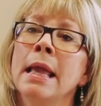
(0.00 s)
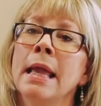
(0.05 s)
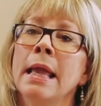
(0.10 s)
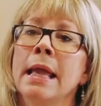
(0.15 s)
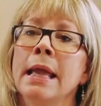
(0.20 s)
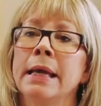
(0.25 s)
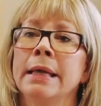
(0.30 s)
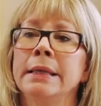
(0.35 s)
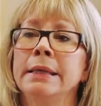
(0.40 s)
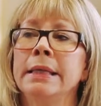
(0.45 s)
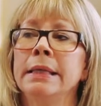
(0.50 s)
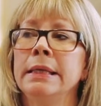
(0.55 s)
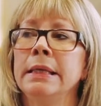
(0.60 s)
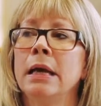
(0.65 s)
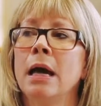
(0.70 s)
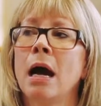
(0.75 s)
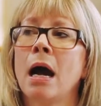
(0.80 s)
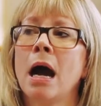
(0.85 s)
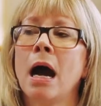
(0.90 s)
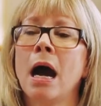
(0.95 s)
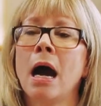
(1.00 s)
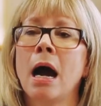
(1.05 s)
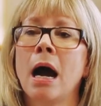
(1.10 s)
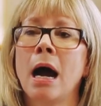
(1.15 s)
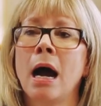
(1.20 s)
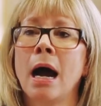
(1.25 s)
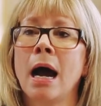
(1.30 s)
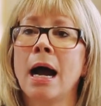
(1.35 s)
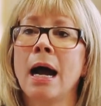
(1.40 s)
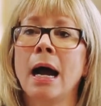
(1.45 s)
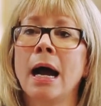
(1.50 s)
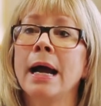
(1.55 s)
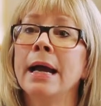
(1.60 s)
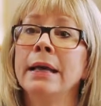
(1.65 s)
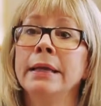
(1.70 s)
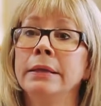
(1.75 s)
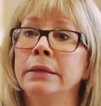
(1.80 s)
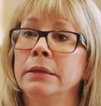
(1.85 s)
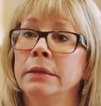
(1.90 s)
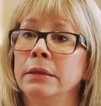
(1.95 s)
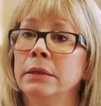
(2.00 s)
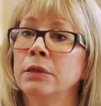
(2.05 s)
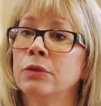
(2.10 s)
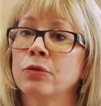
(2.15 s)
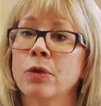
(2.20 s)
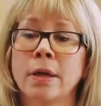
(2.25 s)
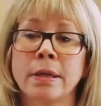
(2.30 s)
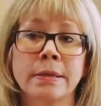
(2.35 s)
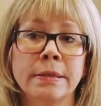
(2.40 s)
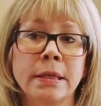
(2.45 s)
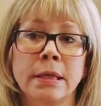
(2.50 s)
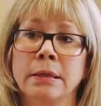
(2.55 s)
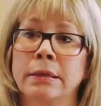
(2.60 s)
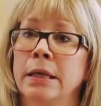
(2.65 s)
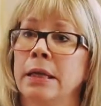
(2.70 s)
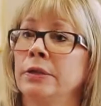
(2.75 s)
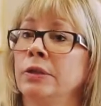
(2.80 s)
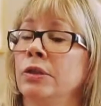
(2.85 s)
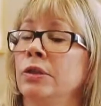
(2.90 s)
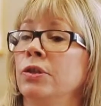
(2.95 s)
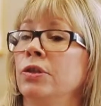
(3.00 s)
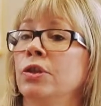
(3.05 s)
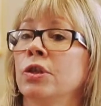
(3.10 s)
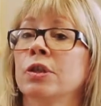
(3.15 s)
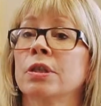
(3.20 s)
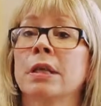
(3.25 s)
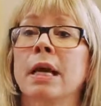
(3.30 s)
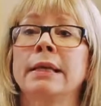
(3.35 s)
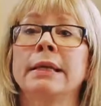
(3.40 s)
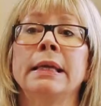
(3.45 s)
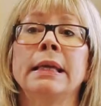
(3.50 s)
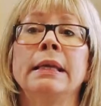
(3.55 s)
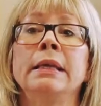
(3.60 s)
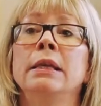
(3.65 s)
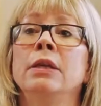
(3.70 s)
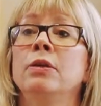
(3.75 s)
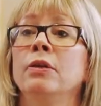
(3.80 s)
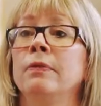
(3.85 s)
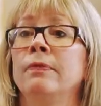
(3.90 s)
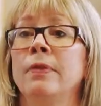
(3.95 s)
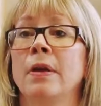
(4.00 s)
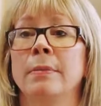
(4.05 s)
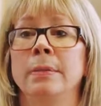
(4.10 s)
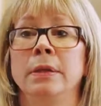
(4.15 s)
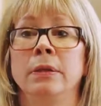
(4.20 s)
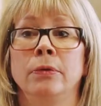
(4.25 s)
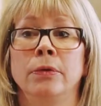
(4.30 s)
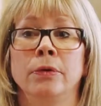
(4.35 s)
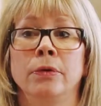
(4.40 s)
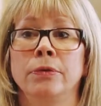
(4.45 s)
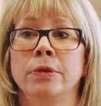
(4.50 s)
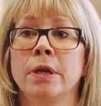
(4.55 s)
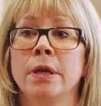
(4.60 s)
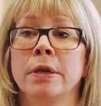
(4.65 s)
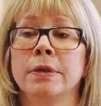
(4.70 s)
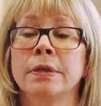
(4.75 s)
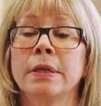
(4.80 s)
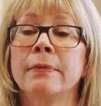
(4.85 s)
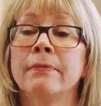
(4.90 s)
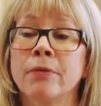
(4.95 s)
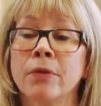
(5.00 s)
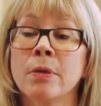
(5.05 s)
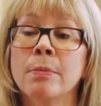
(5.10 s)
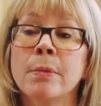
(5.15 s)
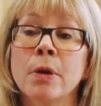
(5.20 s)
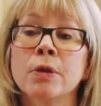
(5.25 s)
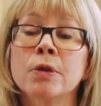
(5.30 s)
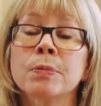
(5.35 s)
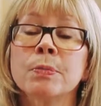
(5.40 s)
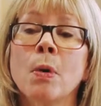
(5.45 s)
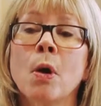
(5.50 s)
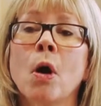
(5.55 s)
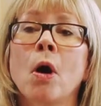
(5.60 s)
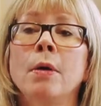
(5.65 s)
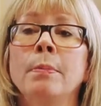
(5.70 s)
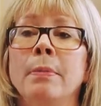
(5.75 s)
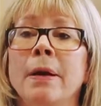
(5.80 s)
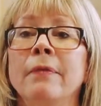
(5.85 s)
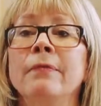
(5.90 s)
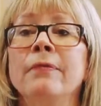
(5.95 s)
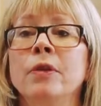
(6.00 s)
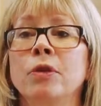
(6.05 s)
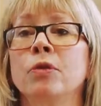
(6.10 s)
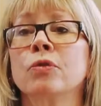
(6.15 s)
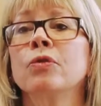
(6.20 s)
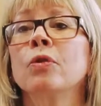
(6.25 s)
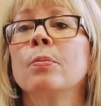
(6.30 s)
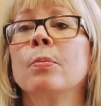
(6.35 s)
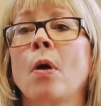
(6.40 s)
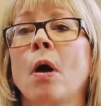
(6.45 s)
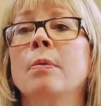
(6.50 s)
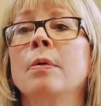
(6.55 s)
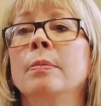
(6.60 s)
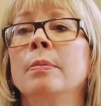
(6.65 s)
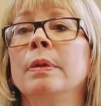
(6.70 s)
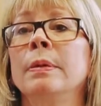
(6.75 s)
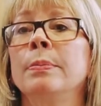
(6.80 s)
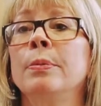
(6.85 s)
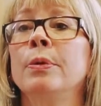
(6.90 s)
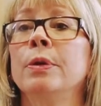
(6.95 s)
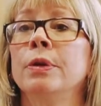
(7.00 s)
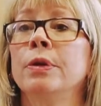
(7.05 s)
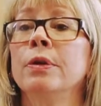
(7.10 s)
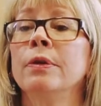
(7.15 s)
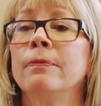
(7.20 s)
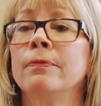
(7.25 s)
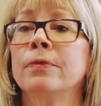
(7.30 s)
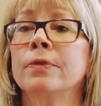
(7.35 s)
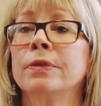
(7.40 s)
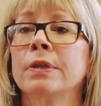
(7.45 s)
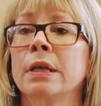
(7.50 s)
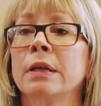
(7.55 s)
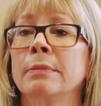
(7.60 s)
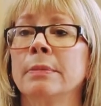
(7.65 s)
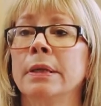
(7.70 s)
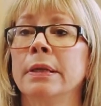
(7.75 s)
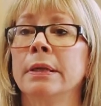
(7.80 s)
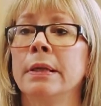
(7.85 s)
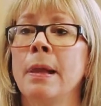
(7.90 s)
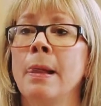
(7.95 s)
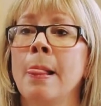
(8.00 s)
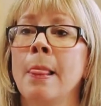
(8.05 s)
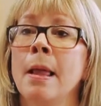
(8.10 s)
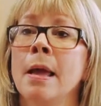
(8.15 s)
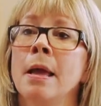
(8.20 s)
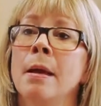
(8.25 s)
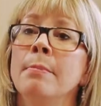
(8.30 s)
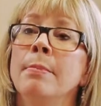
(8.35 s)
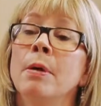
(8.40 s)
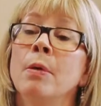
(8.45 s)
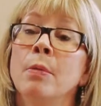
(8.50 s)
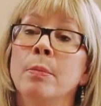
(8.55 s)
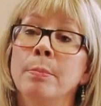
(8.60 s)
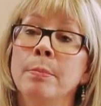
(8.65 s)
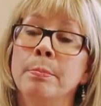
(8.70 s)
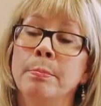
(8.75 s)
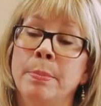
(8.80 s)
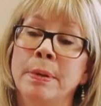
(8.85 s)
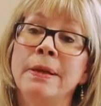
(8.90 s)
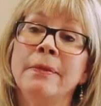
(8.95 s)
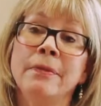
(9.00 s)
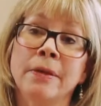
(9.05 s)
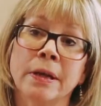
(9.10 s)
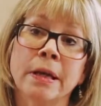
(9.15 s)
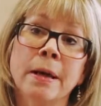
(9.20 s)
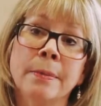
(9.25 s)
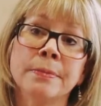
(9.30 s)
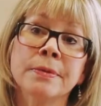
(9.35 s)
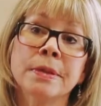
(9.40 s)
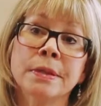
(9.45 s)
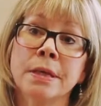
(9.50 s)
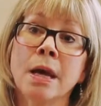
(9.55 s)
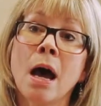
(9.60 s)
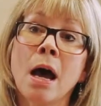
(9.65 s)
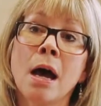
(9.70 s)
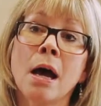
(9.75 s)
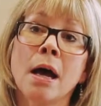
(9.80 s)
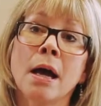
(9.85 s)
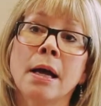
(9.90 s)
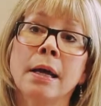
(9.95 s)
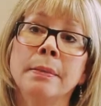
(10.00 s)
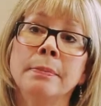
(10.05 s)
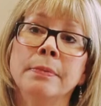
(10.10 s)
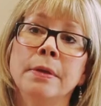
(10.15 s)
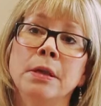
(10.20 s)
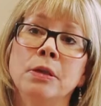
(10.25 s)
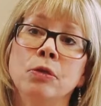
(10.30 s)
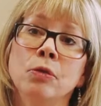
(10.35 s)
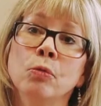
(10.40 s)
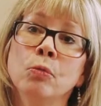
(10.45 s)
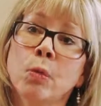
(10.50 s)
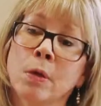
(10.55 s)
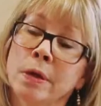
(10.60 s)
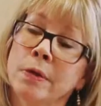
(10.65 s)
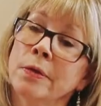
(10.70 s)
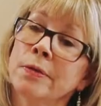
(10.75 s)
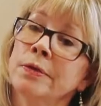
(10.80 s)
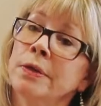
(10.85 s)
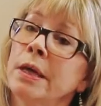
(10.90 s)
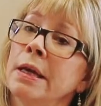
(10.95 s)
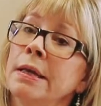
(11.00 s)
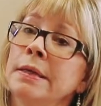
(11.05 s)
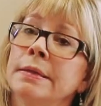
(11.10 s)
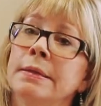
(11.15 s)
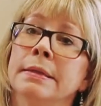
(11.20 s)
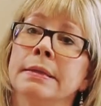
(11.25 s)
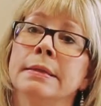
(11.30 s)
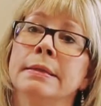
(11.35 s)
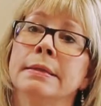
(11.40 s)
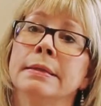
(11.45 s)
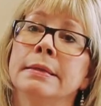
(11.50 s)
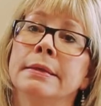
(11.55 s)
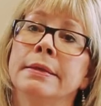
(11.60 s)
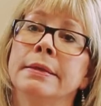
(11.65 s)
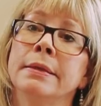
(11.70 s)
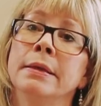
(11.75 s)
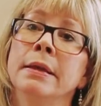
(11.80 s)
And I try to settle cases just like any good family lawyer does, and for the most part my figures are probably pretty good for settlement. But if it comes a time that you're one of those cases